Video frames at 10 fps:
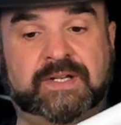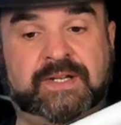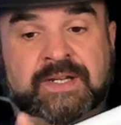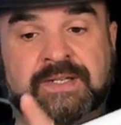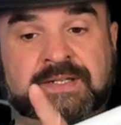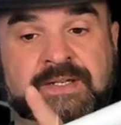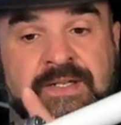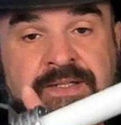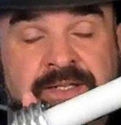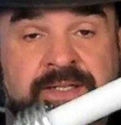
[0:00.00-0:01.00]
is
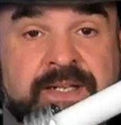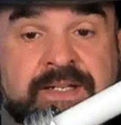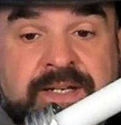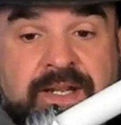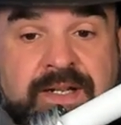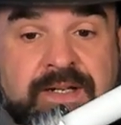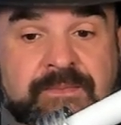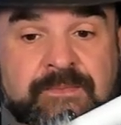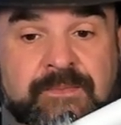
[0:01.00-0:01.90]
it's a skinny neck.